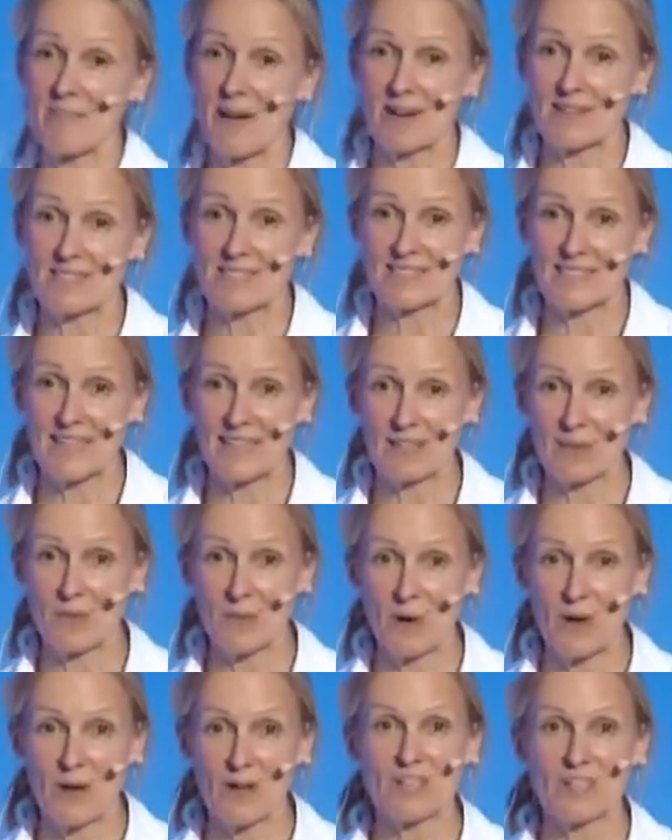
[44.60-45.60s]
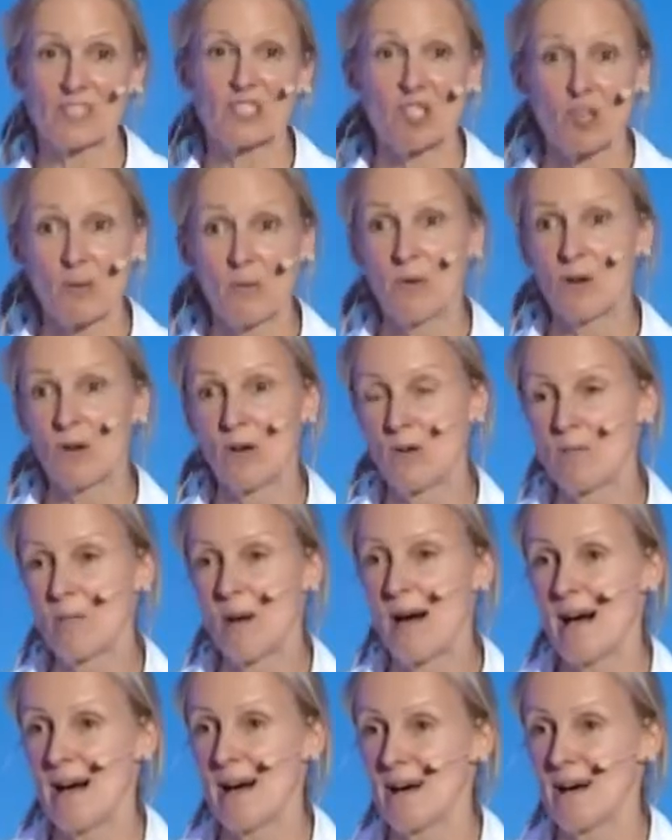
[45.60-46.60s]
mountain in the world,
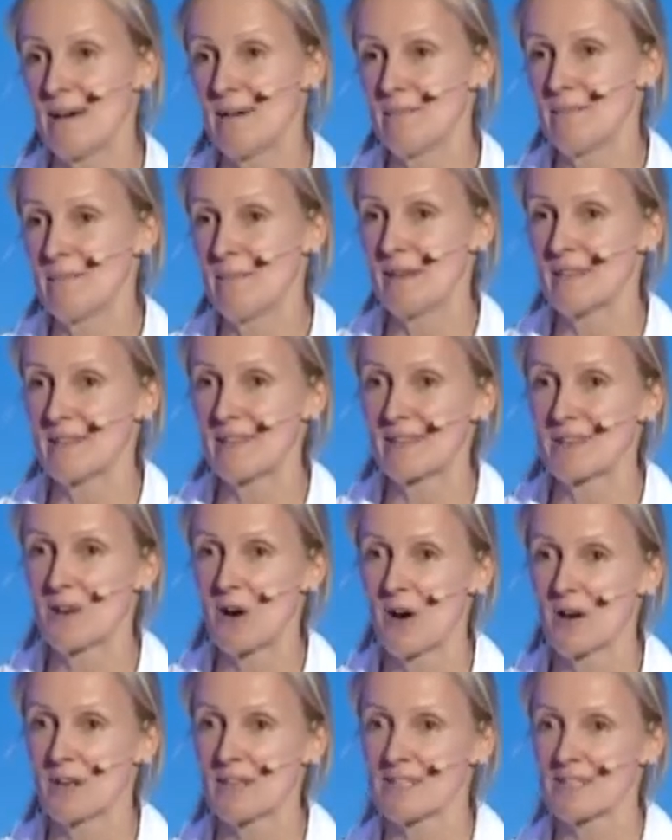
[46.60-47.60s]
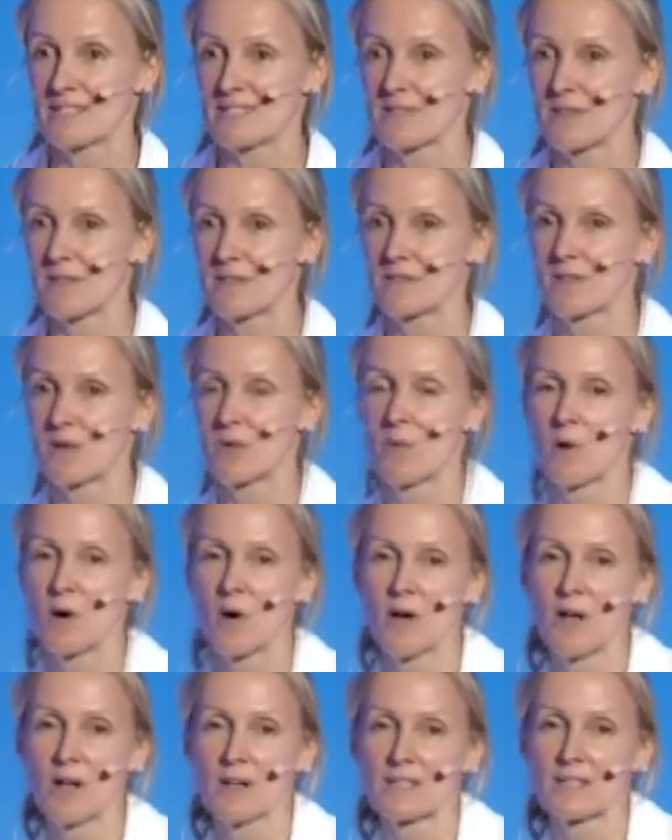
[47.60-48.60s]
Chomolungma, Mother Goddess of the
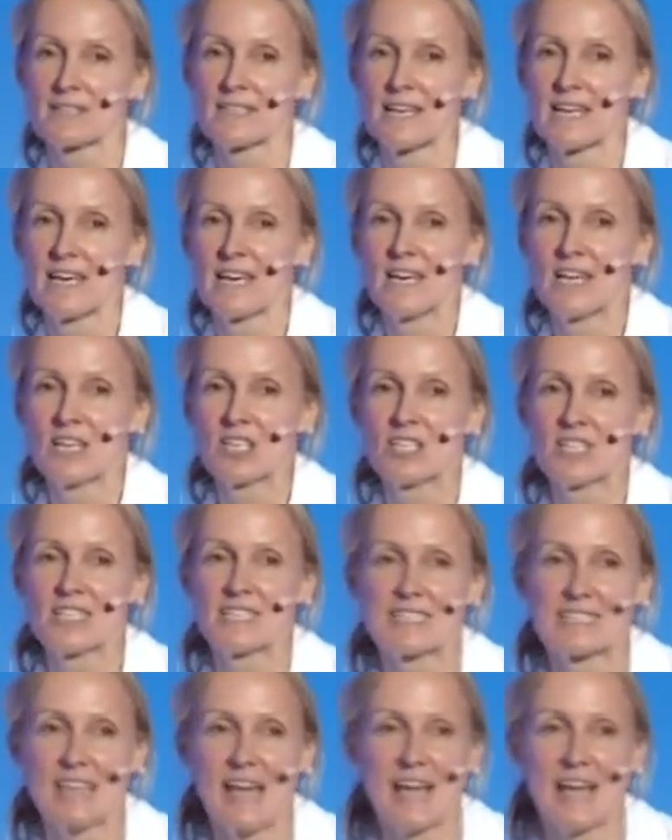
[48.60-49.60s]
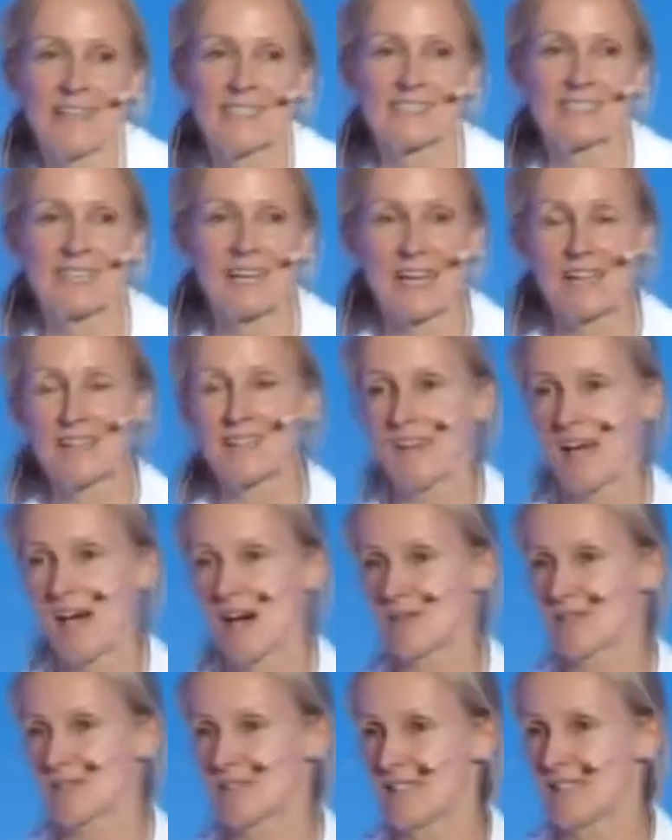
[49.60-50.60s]
world. She stands
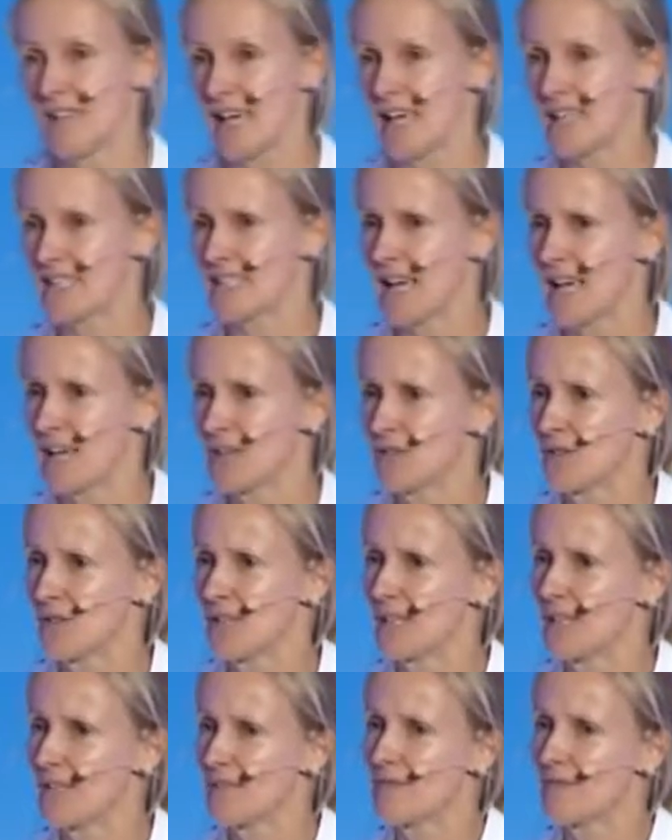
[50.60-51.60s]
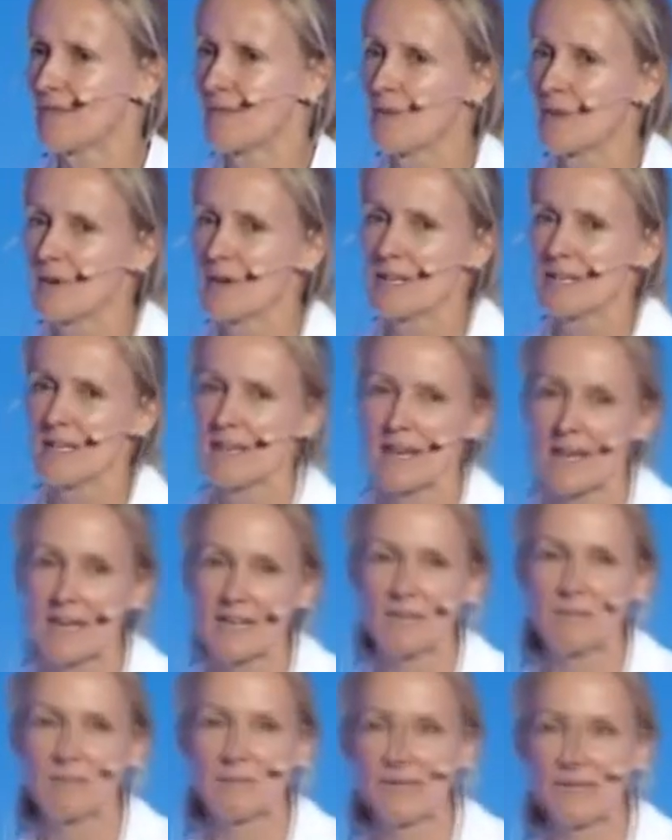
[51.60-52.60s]

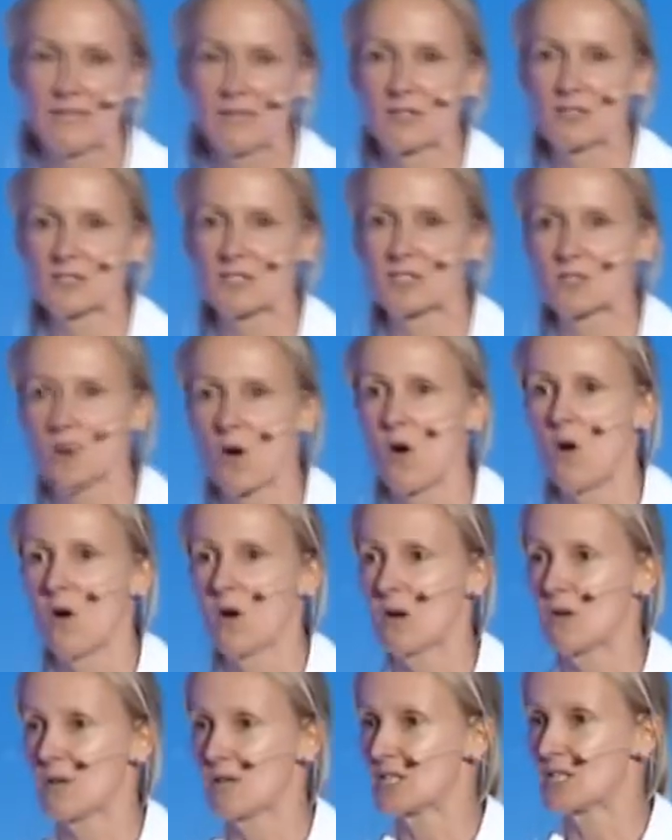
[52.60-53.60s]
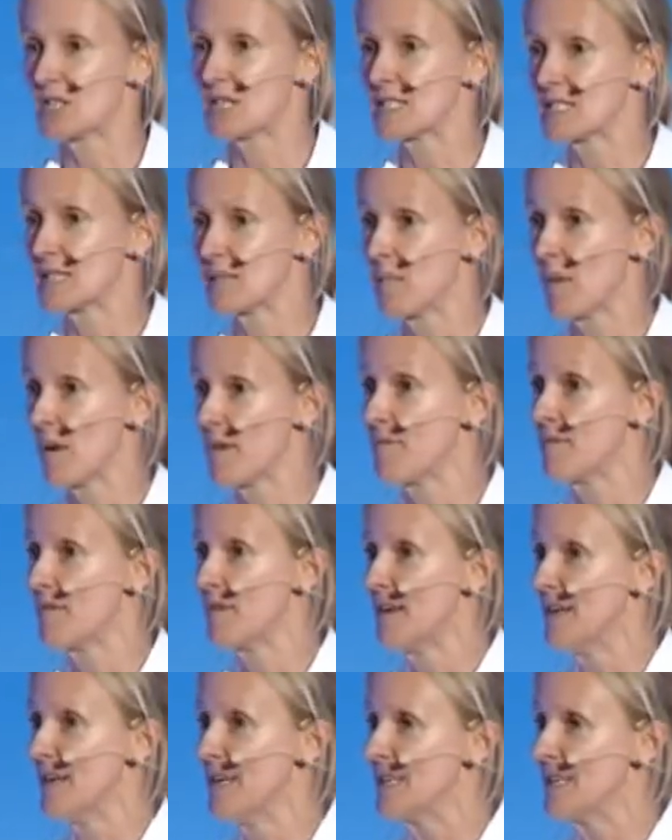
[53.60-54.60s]
8,848 meters tall, or just above
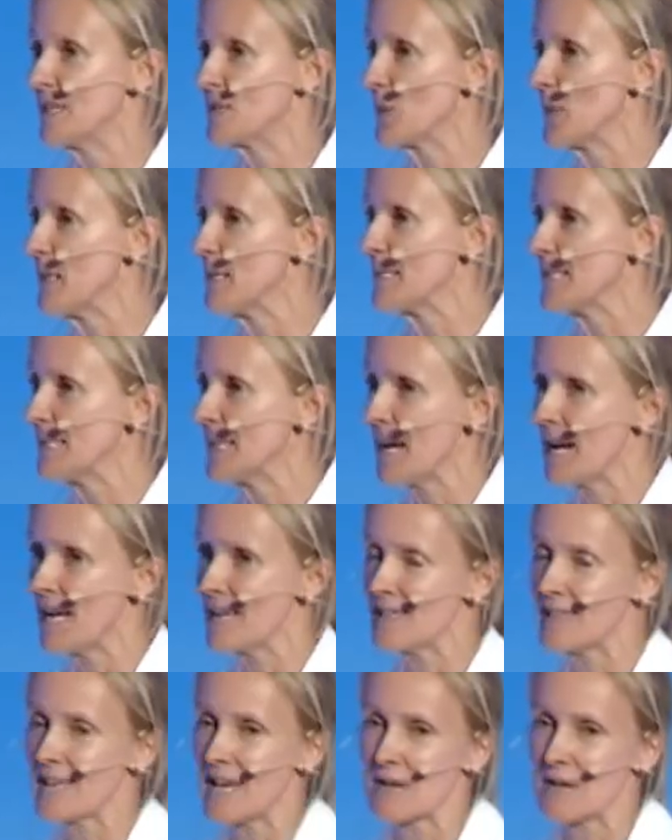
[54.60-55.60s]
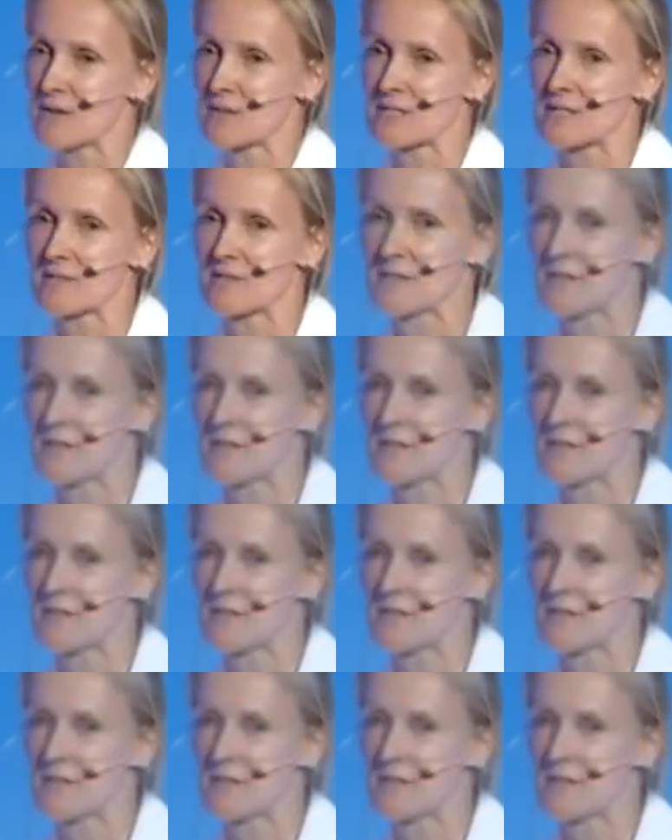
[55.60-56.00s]
29,000